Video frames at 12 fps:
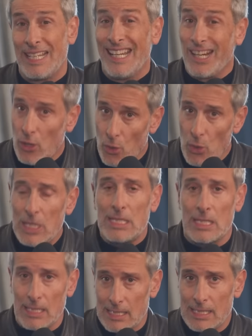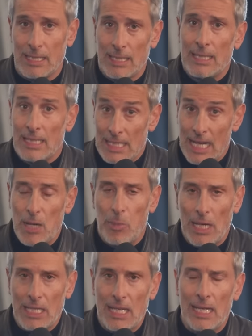increases day
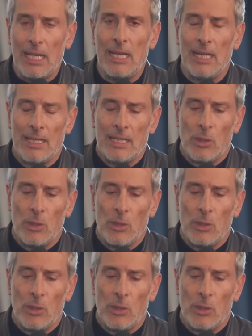by day,